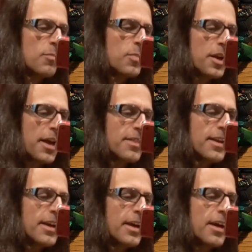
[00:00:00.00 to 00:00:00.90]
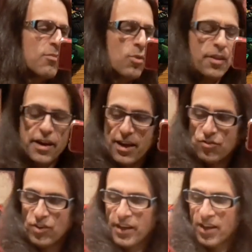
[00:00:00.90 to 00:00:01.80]
But I think I have one that
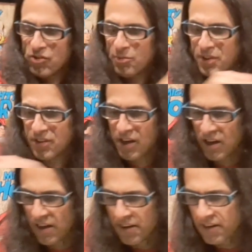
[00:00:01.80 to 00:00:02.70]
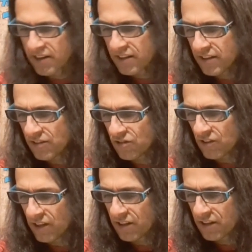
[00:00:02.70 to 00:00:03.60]
actually has a baton. Let's
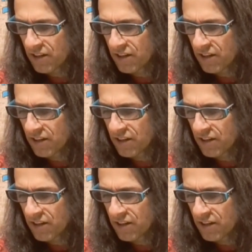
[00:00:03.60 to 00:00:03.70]
see.